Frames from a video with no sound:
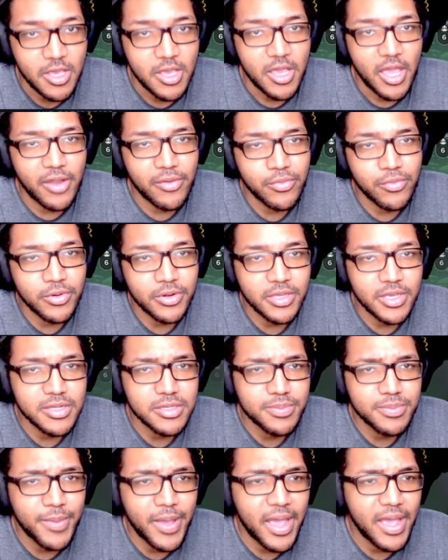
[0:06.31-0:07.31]
Everyone
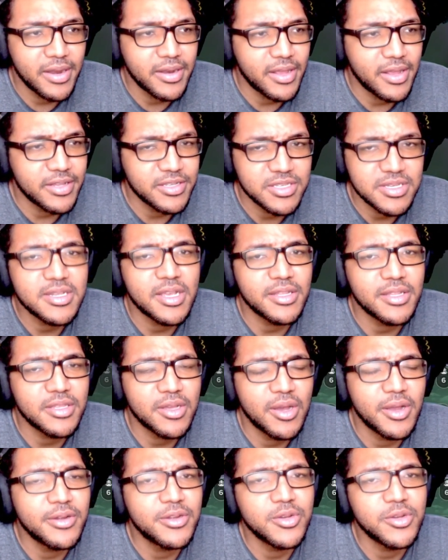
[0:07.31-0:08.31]
gets mad. I just got the
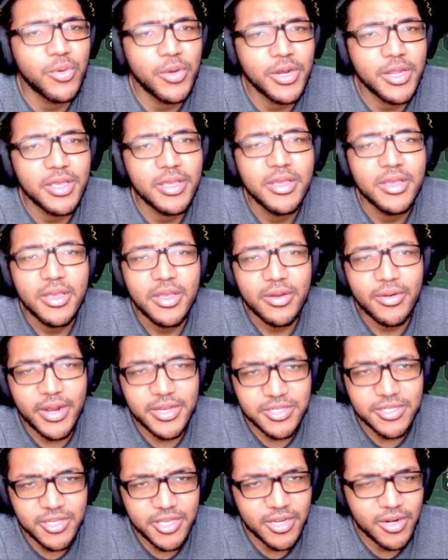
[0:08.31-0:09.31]
120, right?
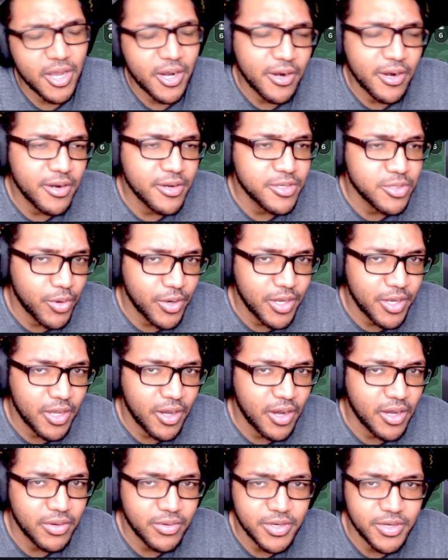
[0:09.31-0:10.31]
So you get 120
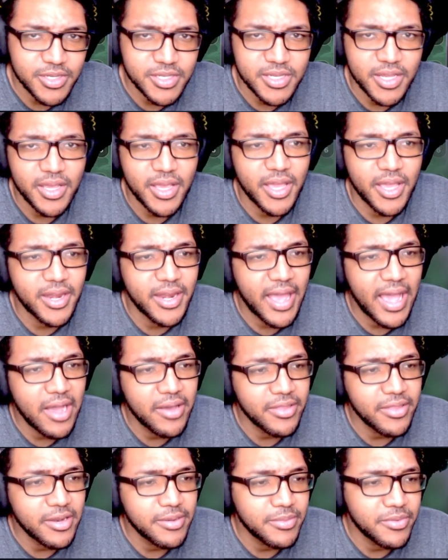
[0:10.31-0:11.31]
on reset, and now
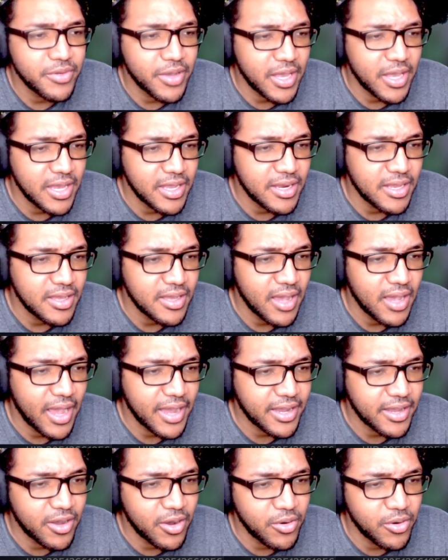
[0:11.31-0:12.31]
that I'm level 80, I
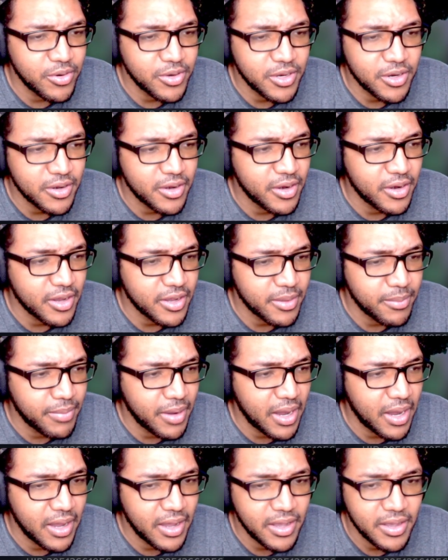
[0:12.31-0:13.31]
can go in here and I can
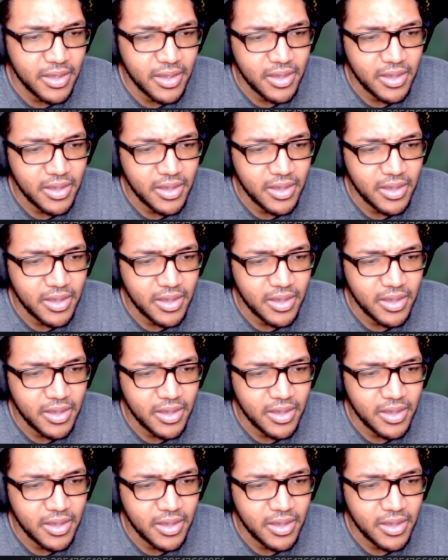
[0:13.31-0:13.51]
buy.